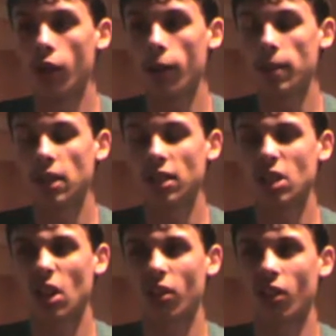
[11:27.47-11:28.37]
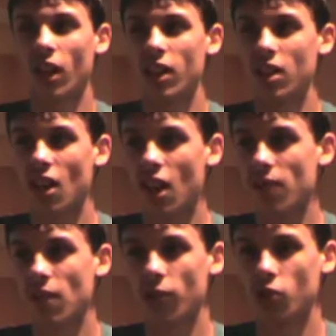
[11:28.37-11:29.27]
I mean, it's alright.
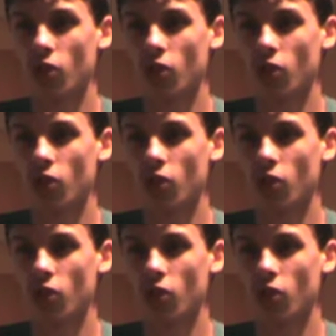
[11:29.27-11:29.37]
I've never